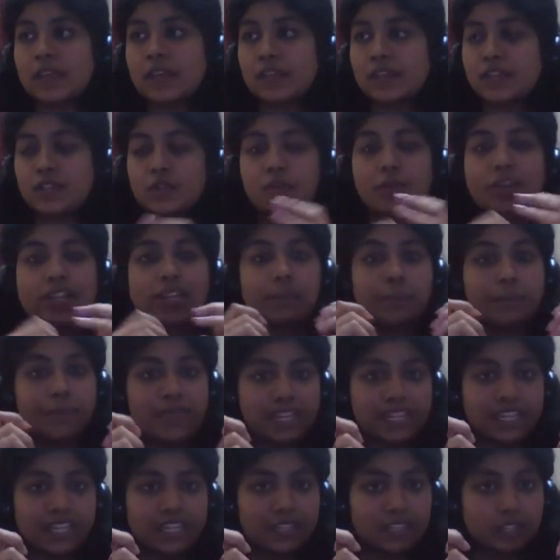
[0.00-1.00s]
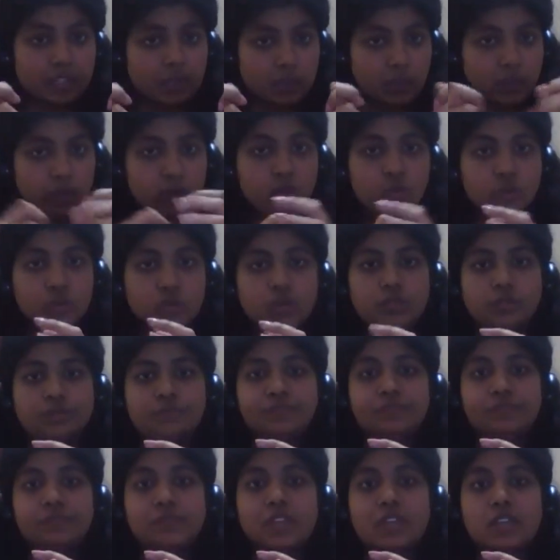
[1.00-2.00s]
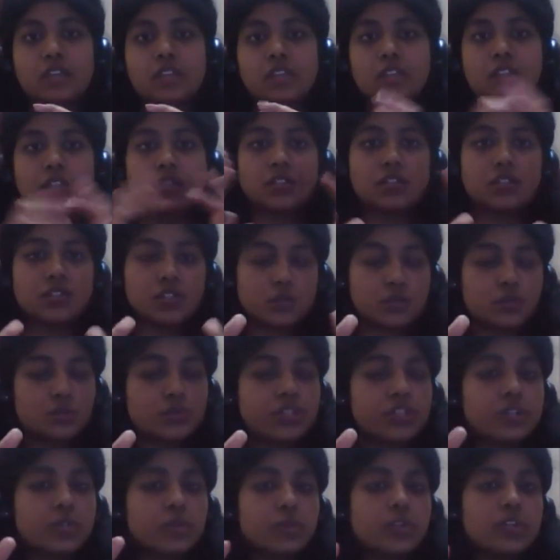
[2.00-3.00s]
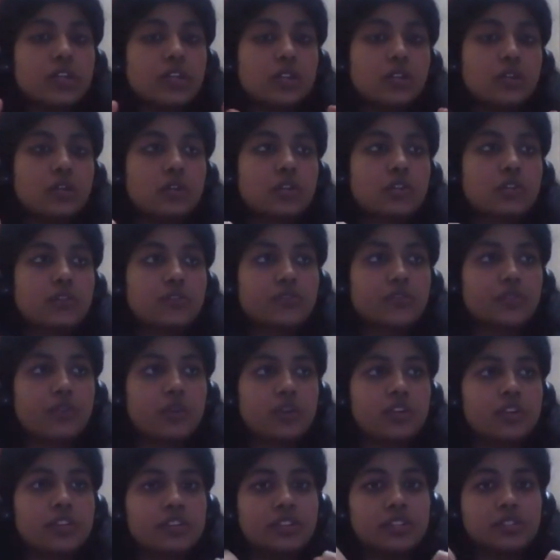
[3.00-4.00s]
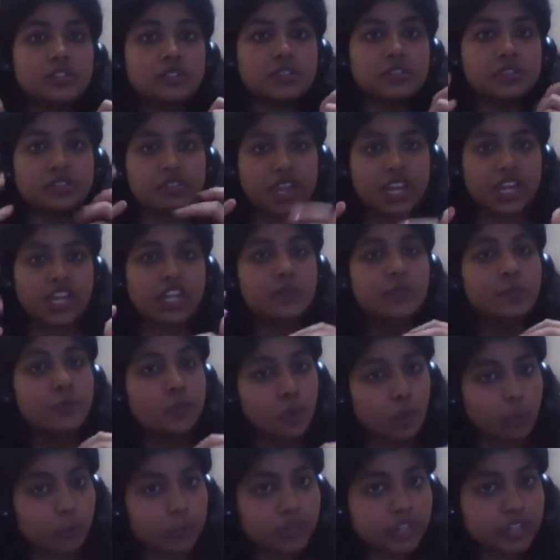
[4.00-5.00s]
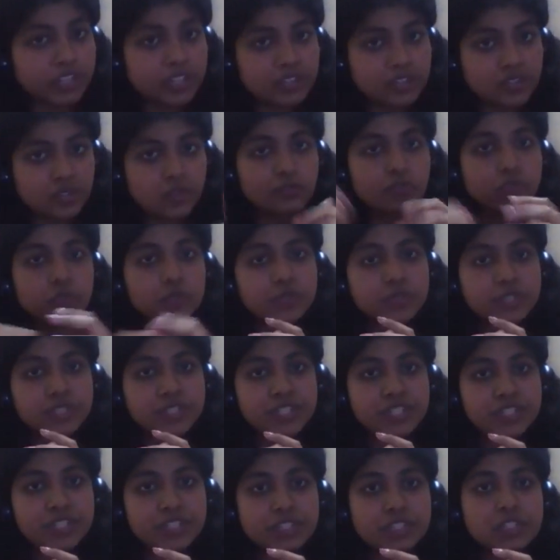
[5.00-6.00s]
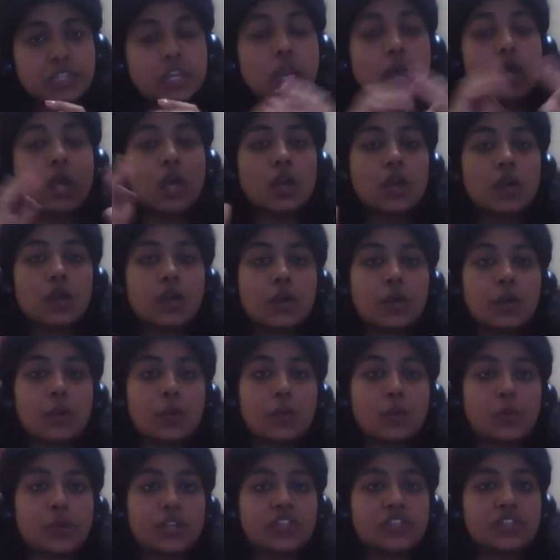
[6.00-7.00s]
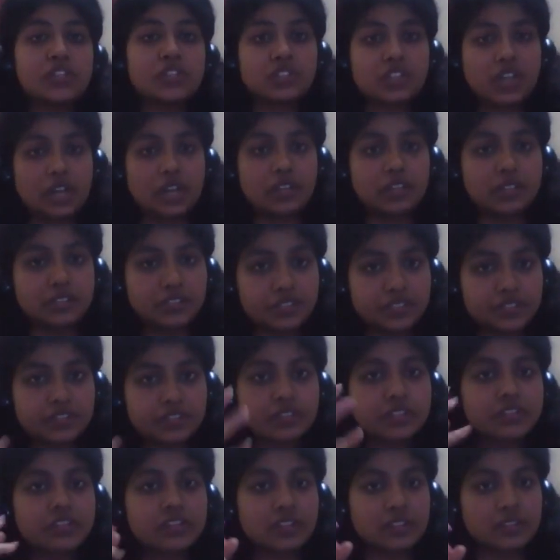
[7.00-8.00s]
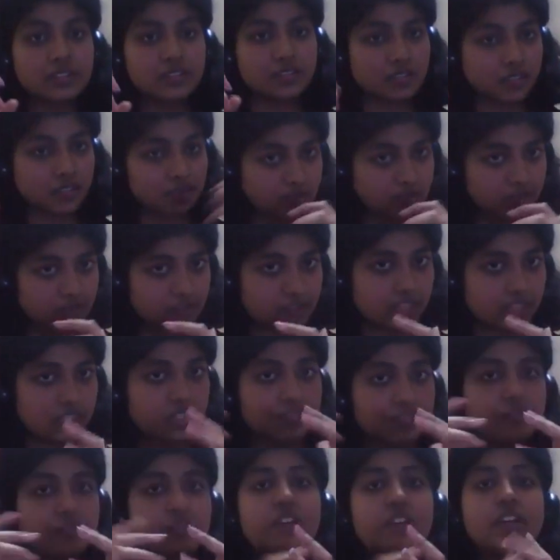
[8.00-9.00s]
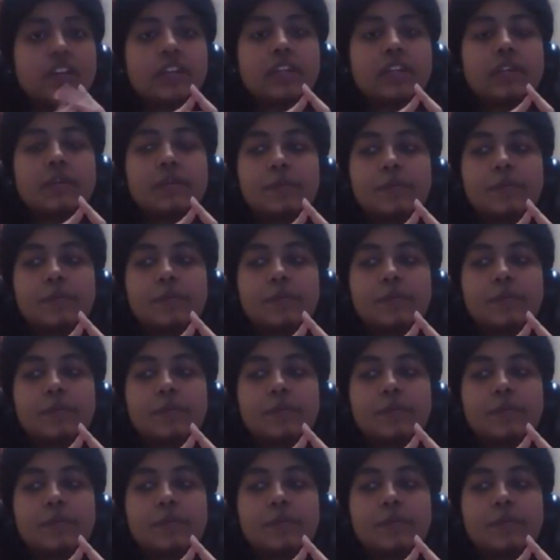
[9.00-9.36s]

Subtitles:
So while making a logo, the student will look for the right properties of the material. Which color does it signify?